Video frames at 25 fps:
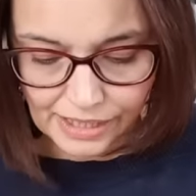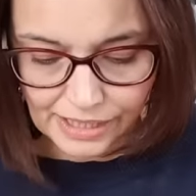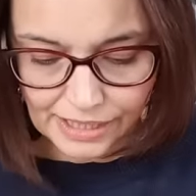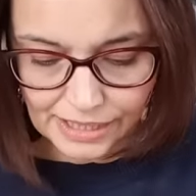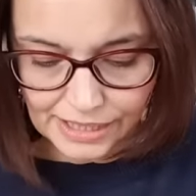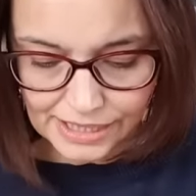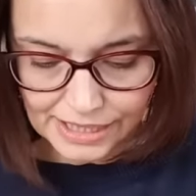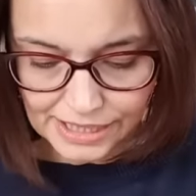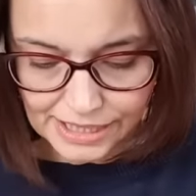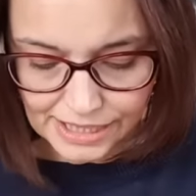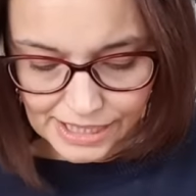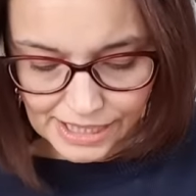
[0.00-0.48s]

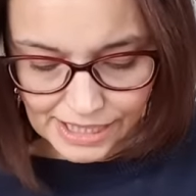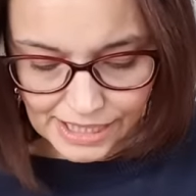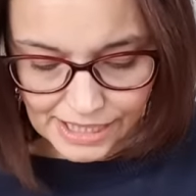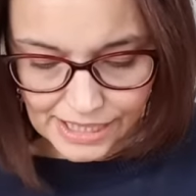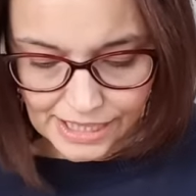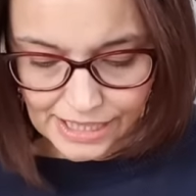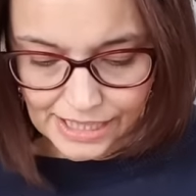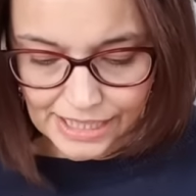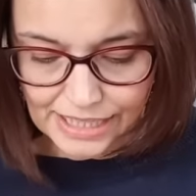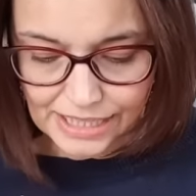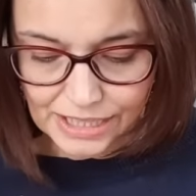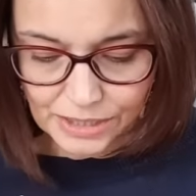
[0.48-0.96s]
C
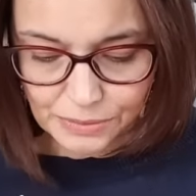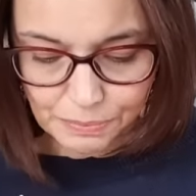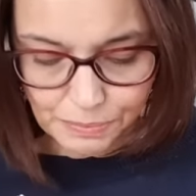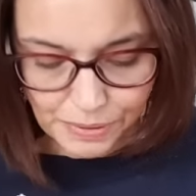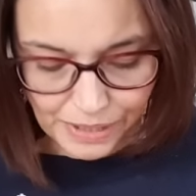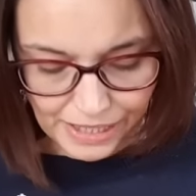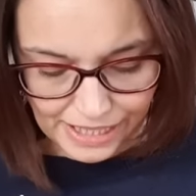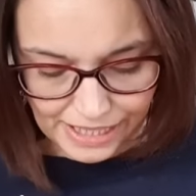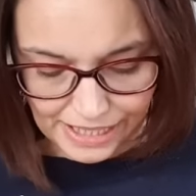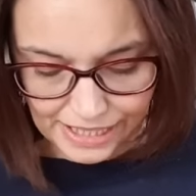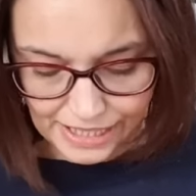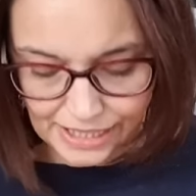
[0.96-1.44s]
is
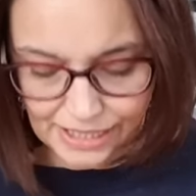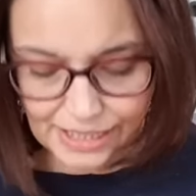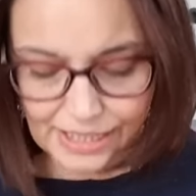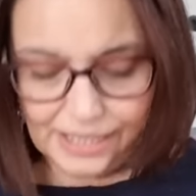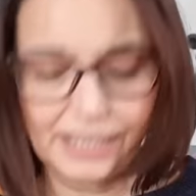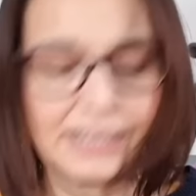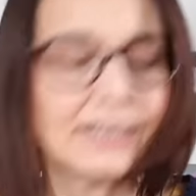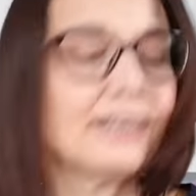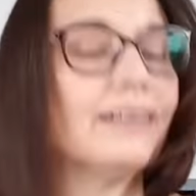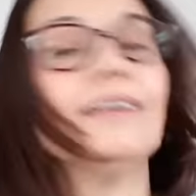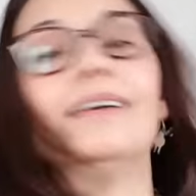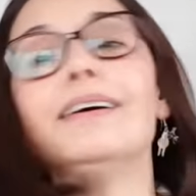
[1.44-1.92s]

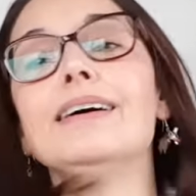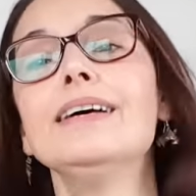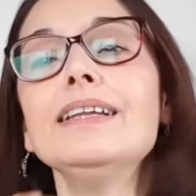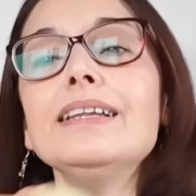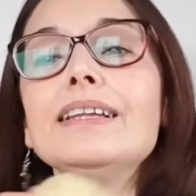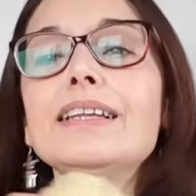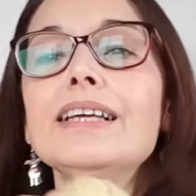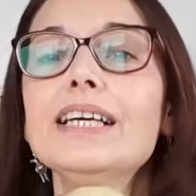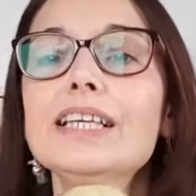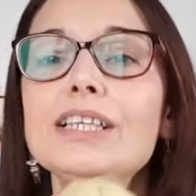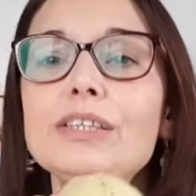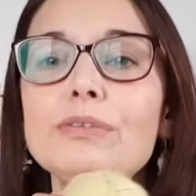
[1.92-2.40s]
pink.
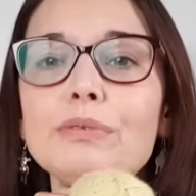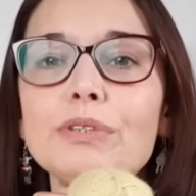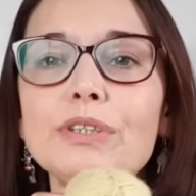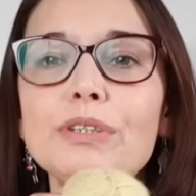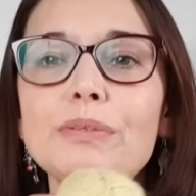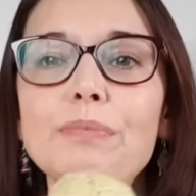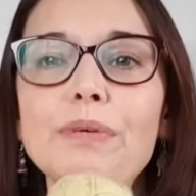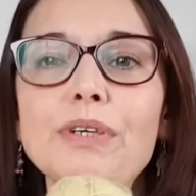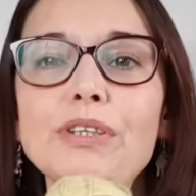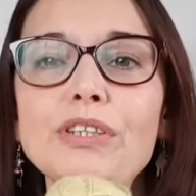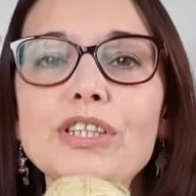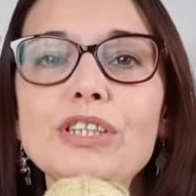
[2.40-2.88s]
This was
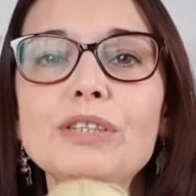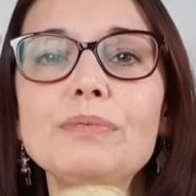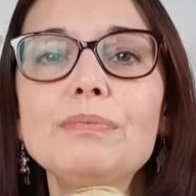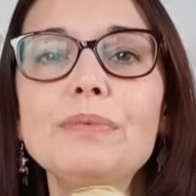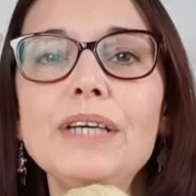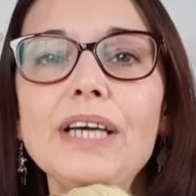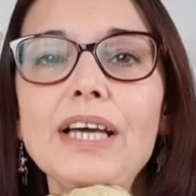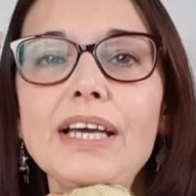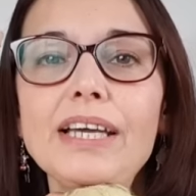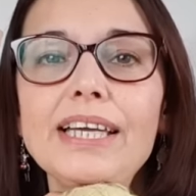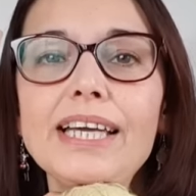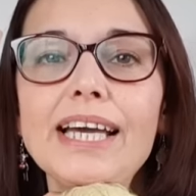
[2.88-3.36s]
supposed to
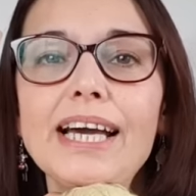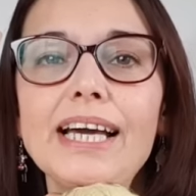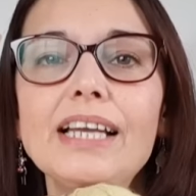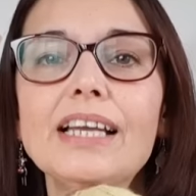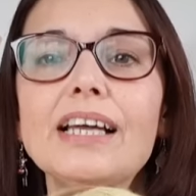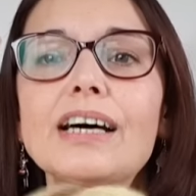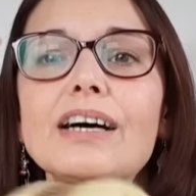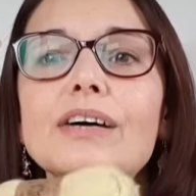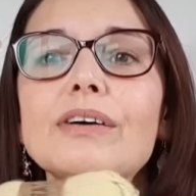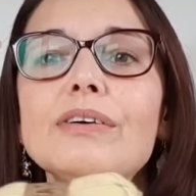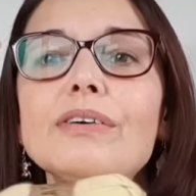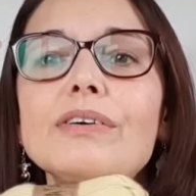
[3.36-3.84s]
be a
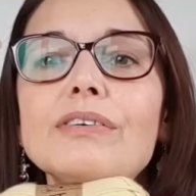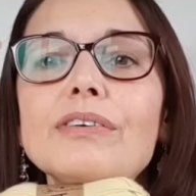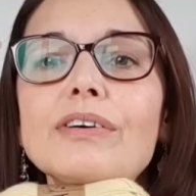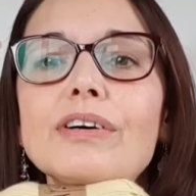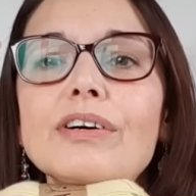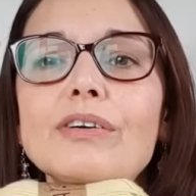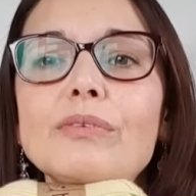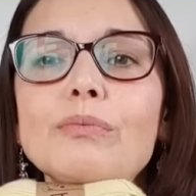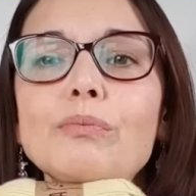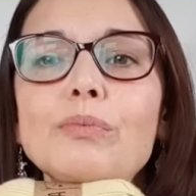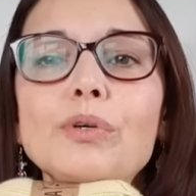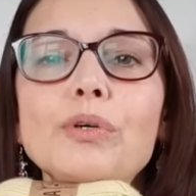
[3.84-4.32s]
yellow
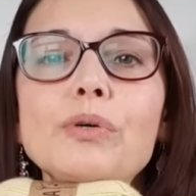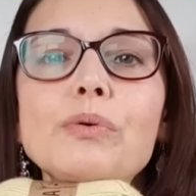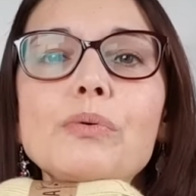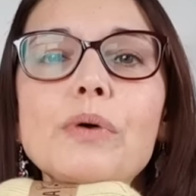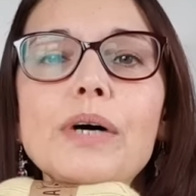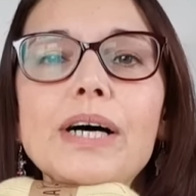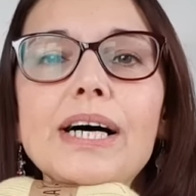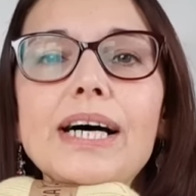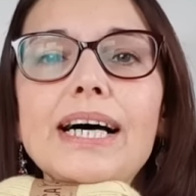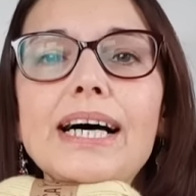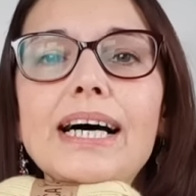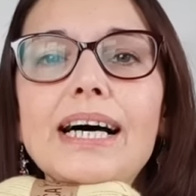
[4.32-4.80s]
on Wool
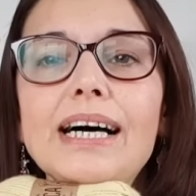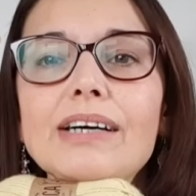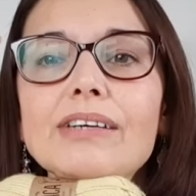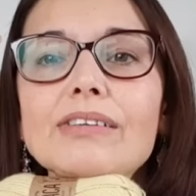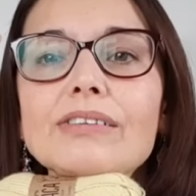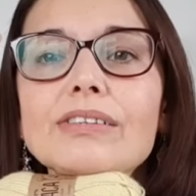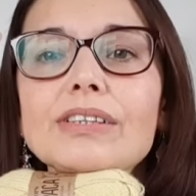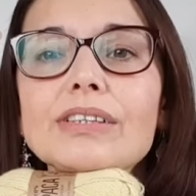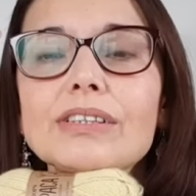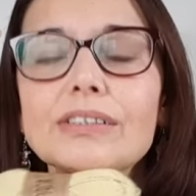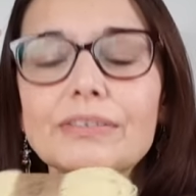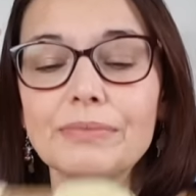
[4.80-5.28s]

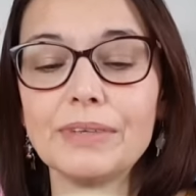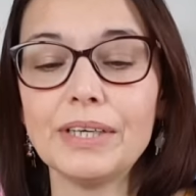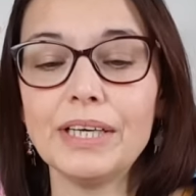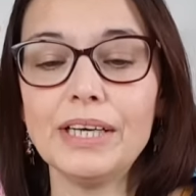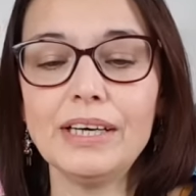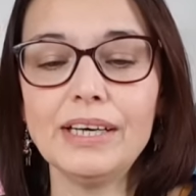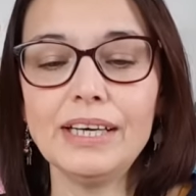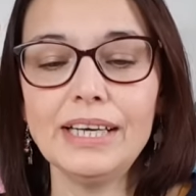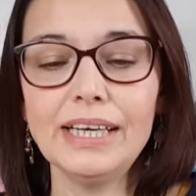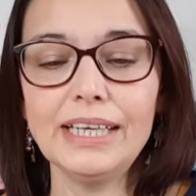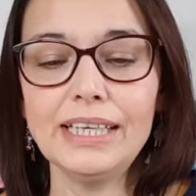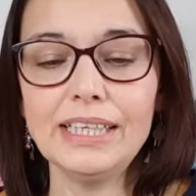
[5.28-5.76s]
Warehouse.
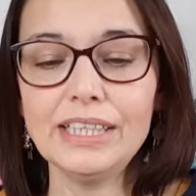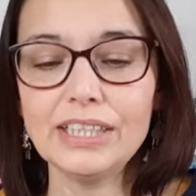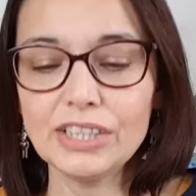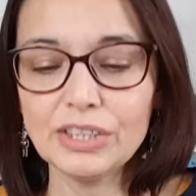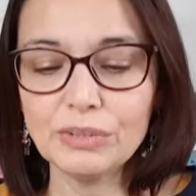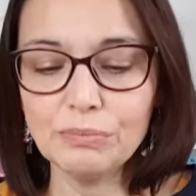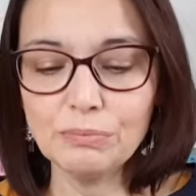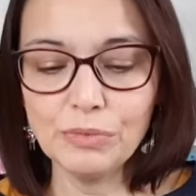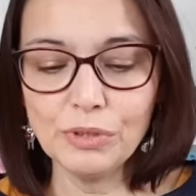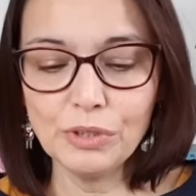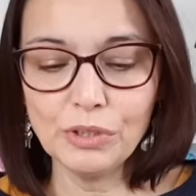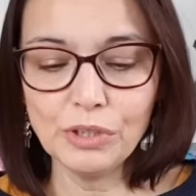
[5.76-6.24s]
It's
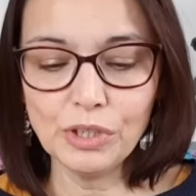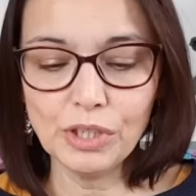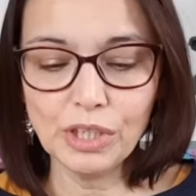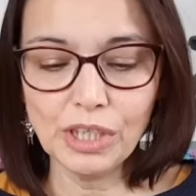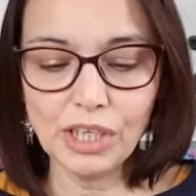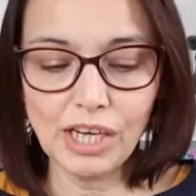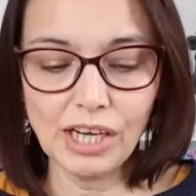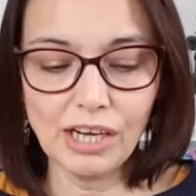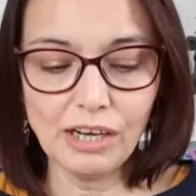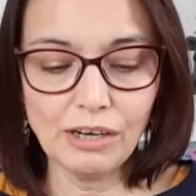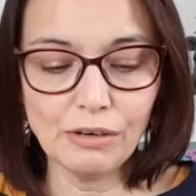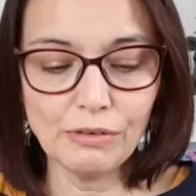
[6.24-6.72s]

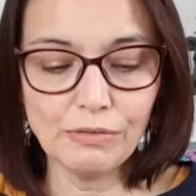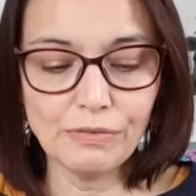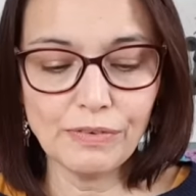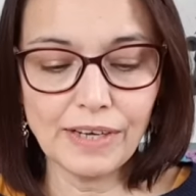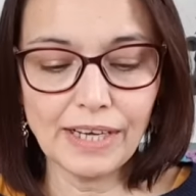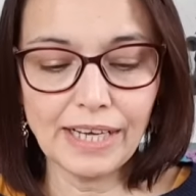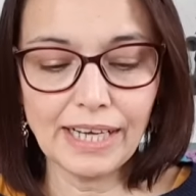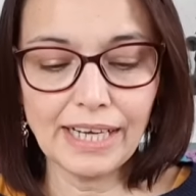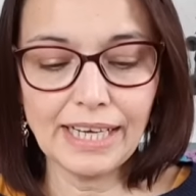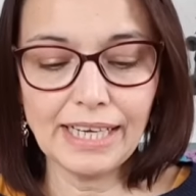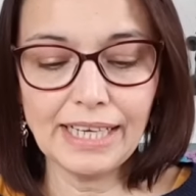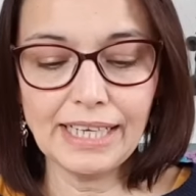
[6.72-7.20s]
more of
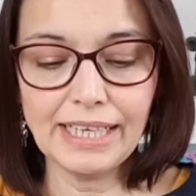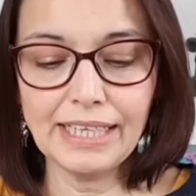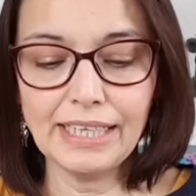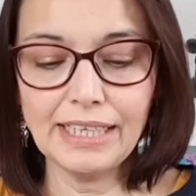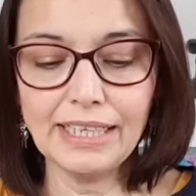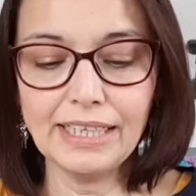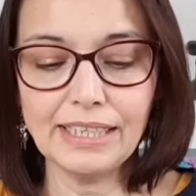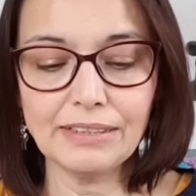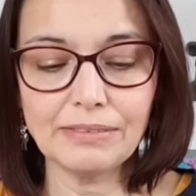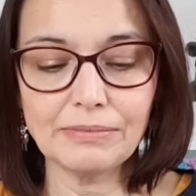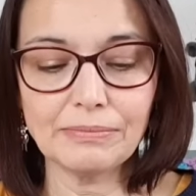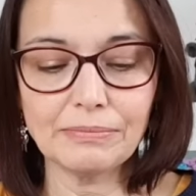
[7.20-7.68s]

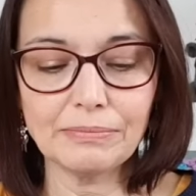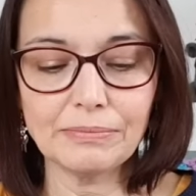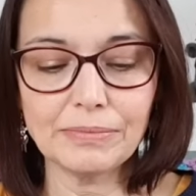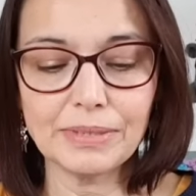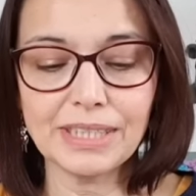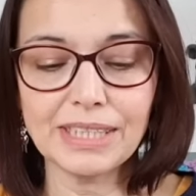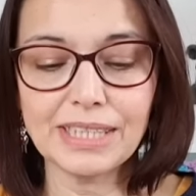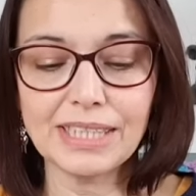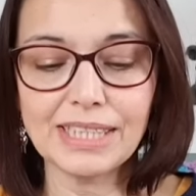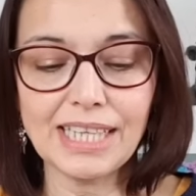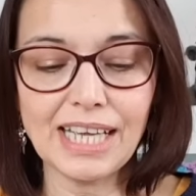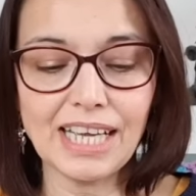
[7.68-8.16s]
a
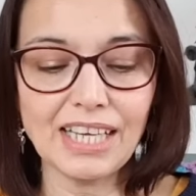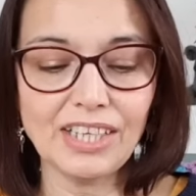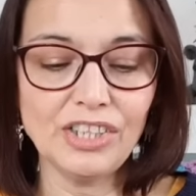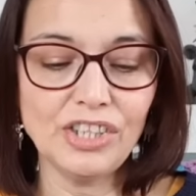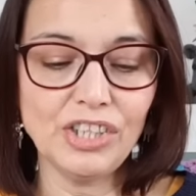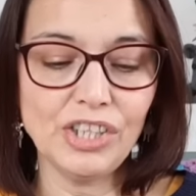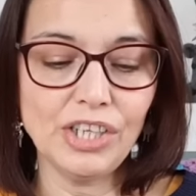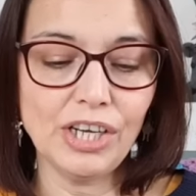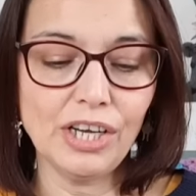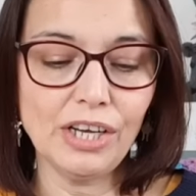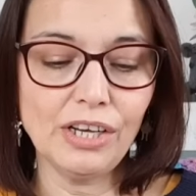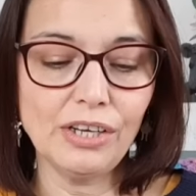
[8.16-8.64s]

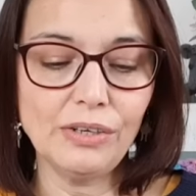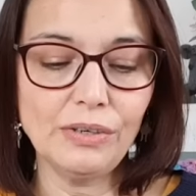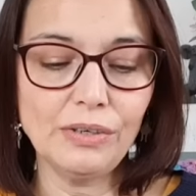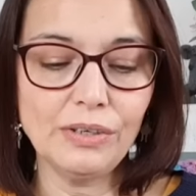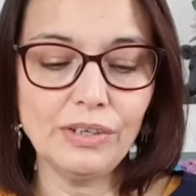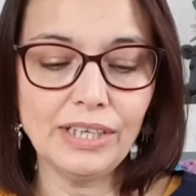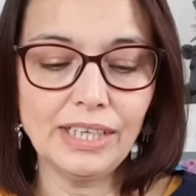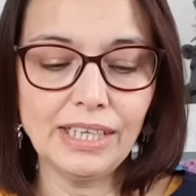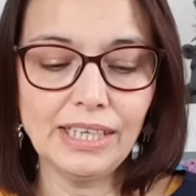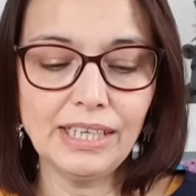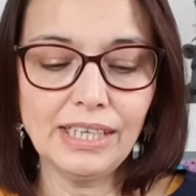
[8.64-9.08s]
pistachio.